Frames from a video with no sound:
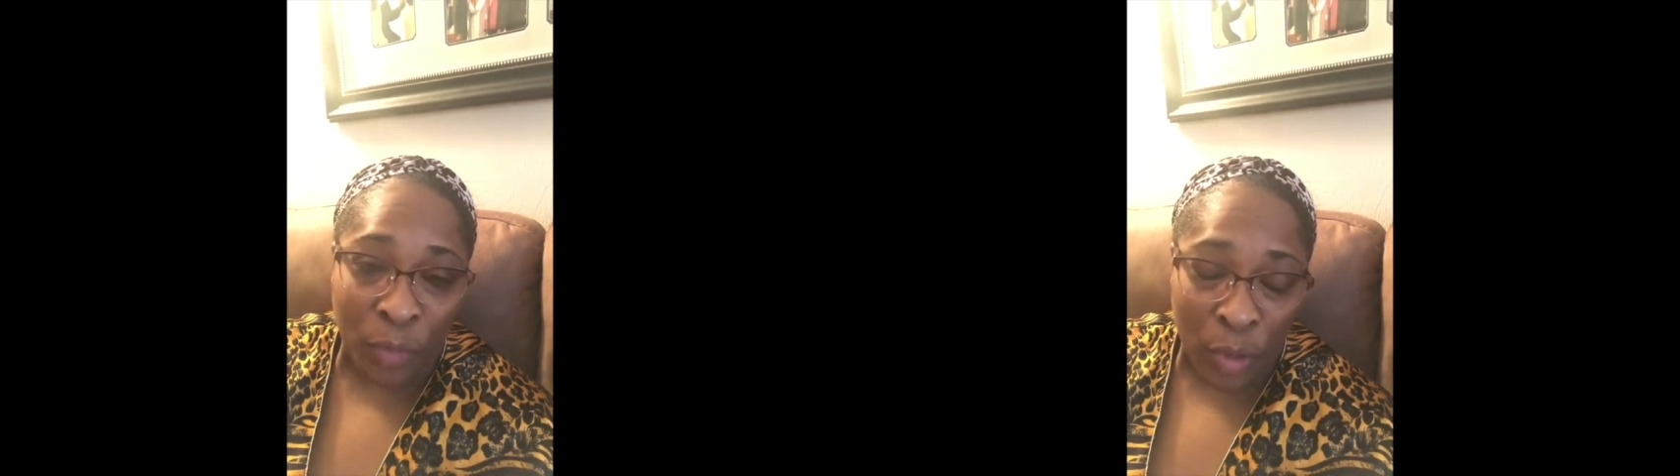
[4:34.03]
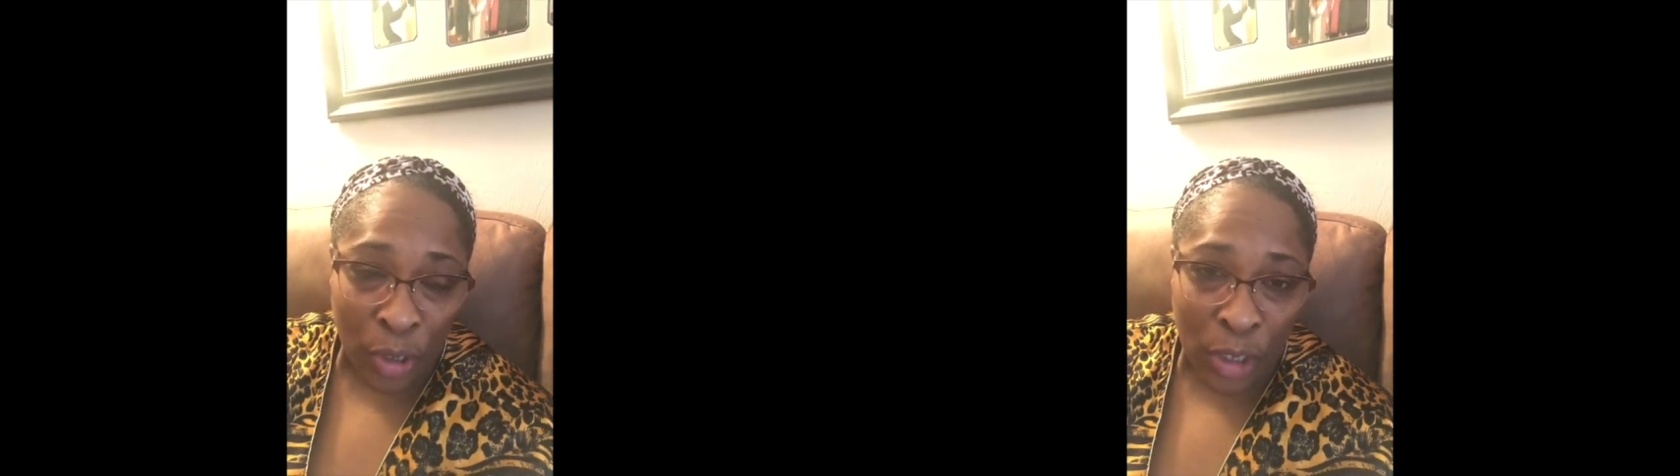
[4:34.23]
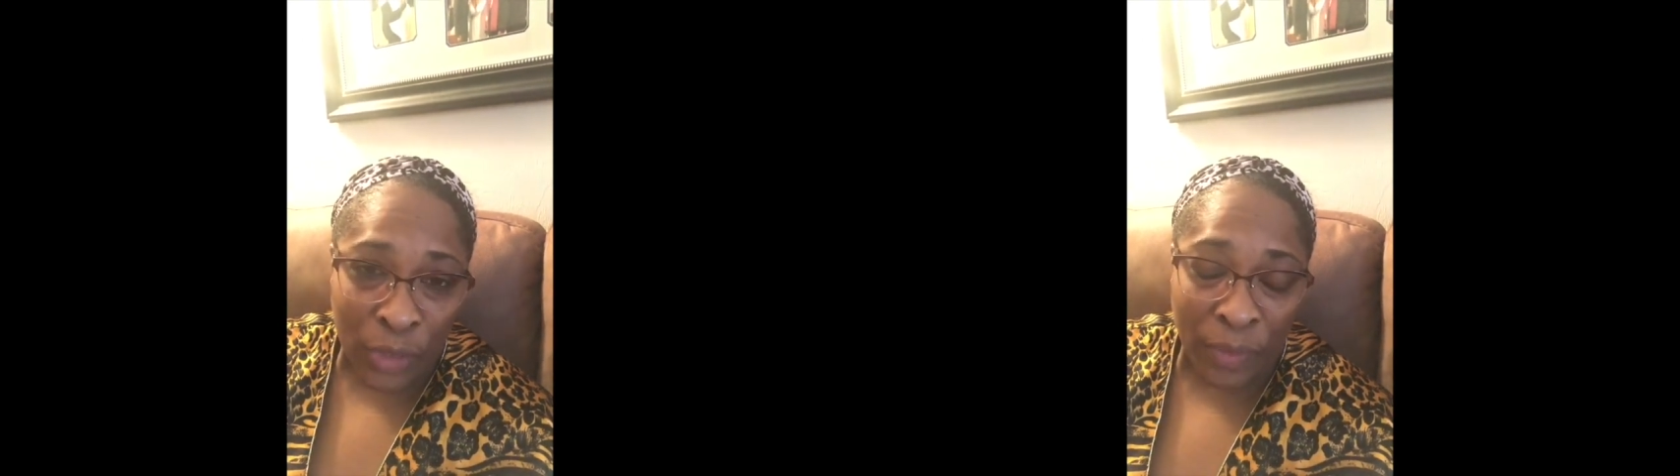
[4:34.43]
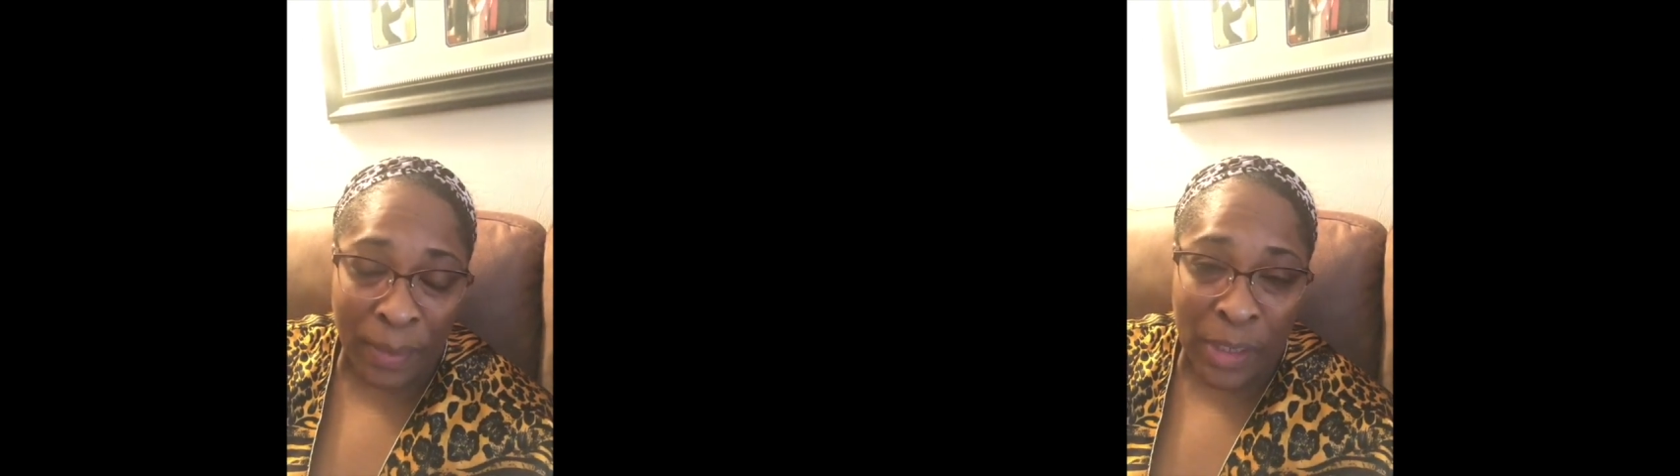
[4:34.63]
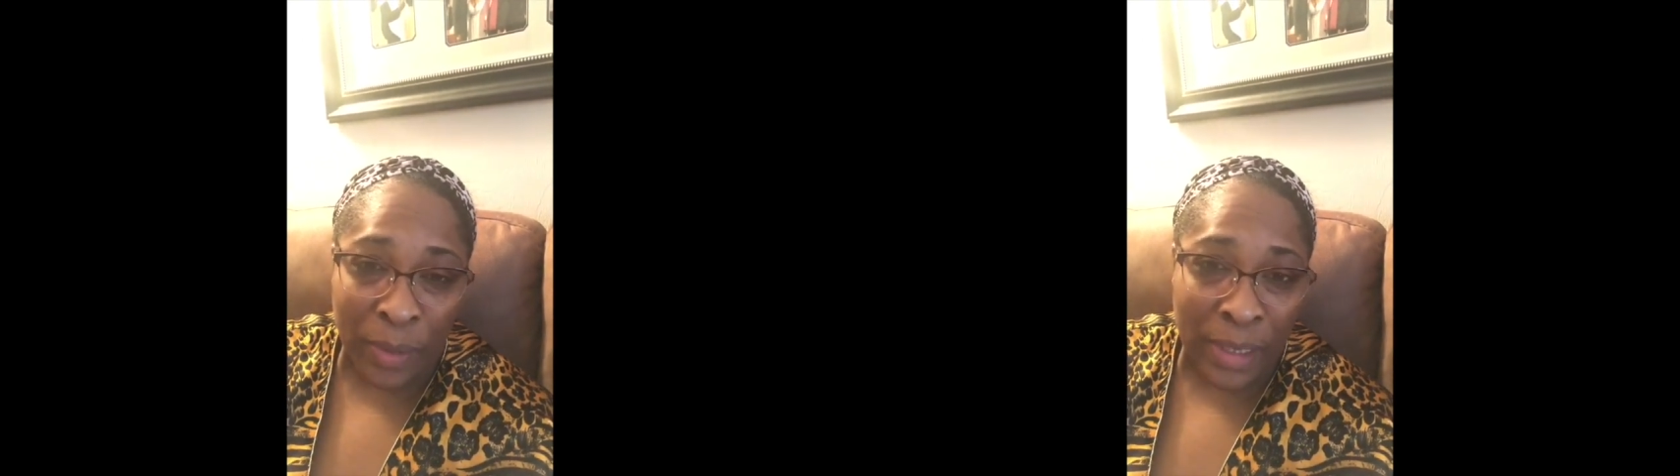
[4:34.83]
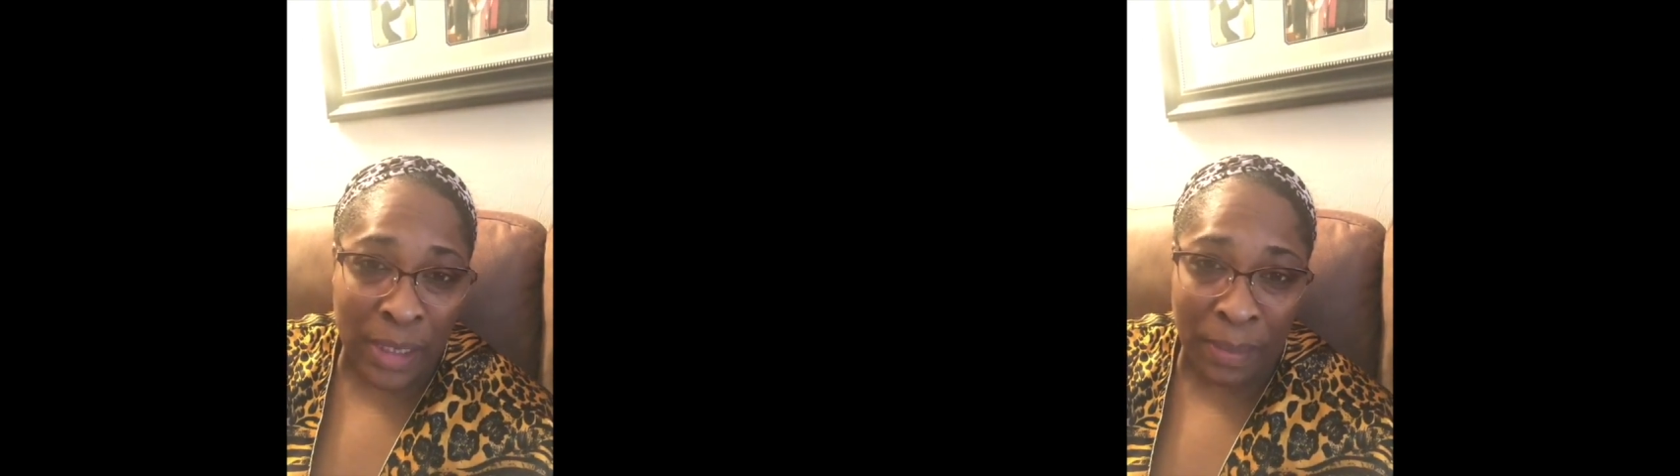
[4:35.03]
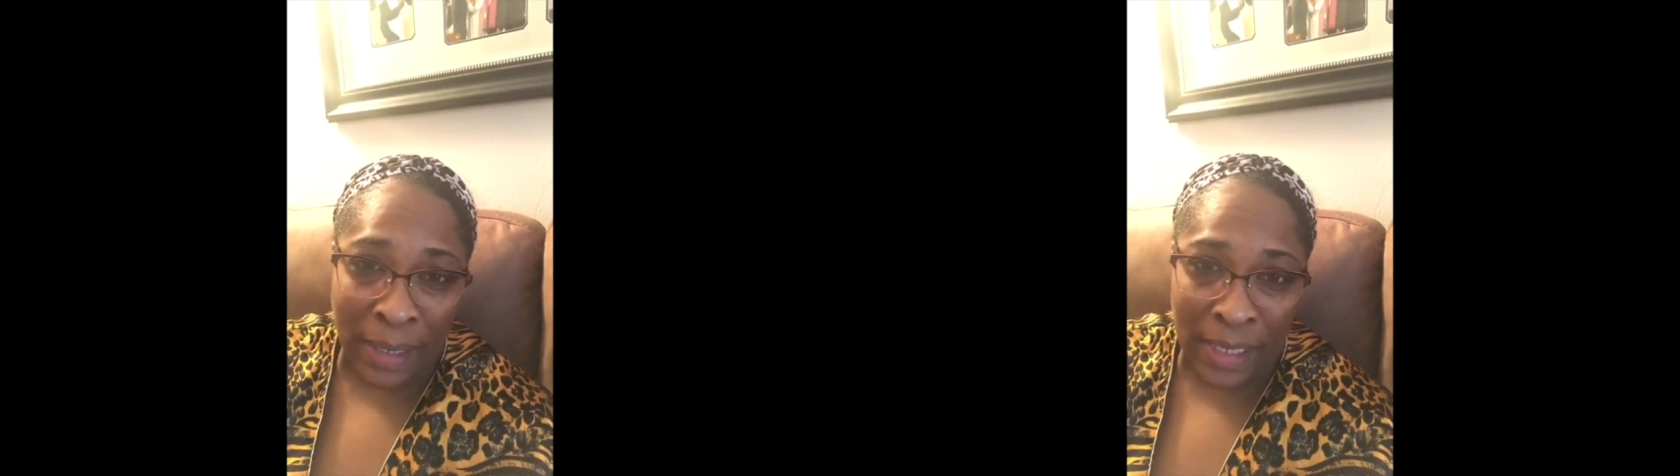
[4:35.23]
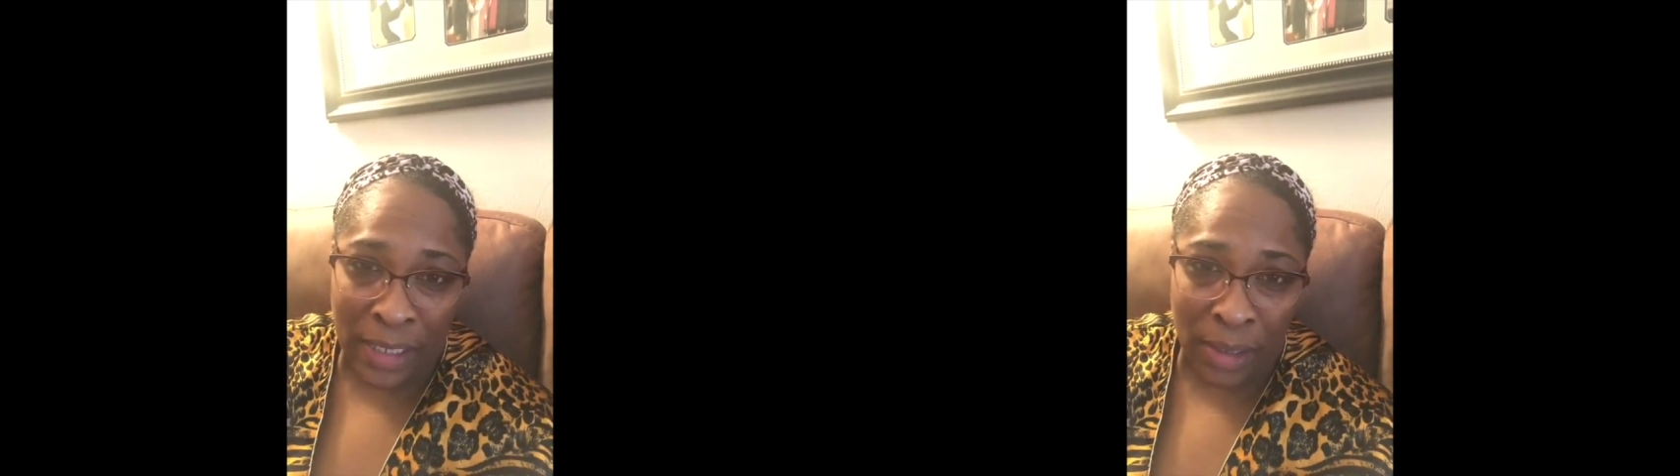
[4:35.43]
words for me to
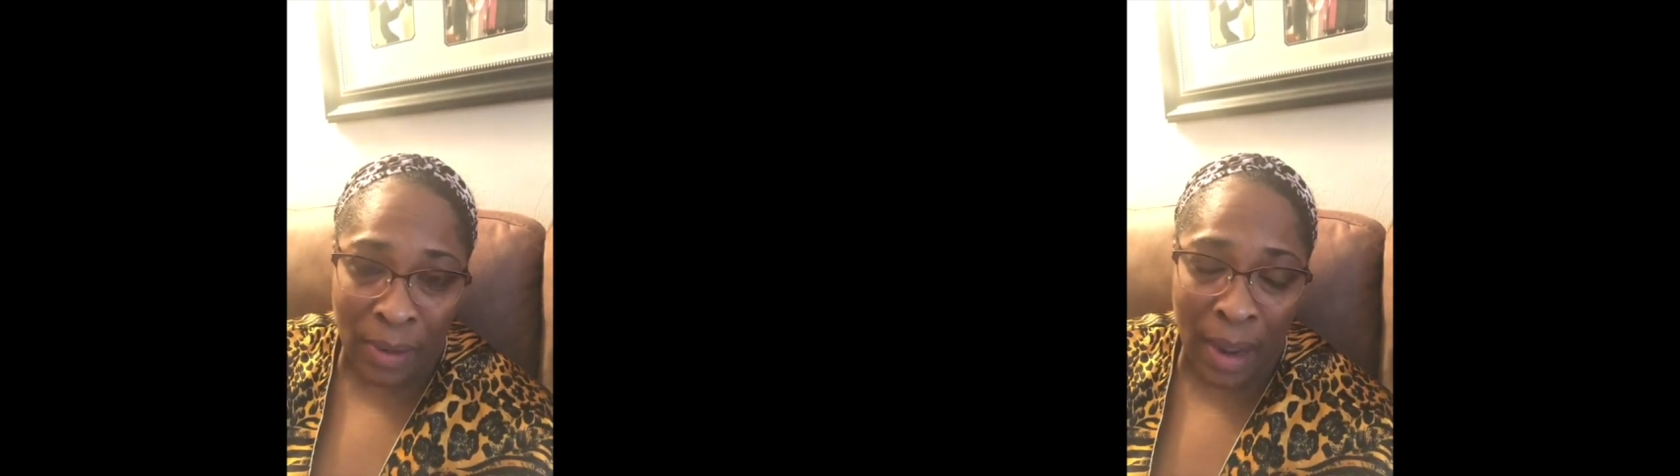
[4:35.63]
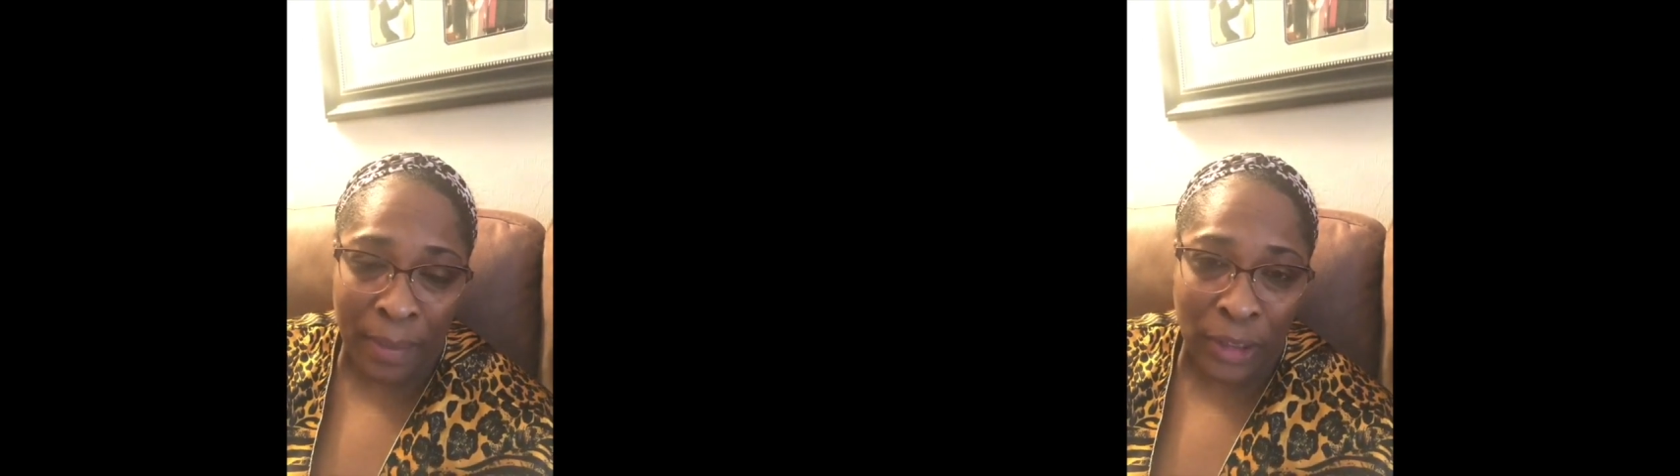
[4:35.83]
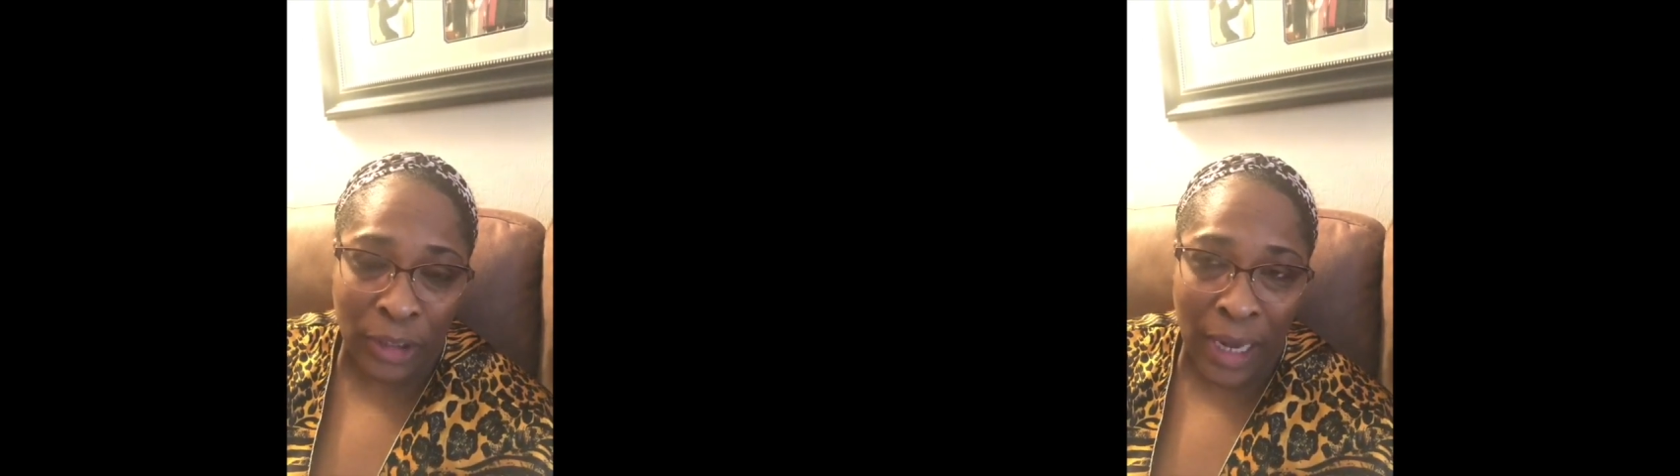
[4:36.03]
explain to you how much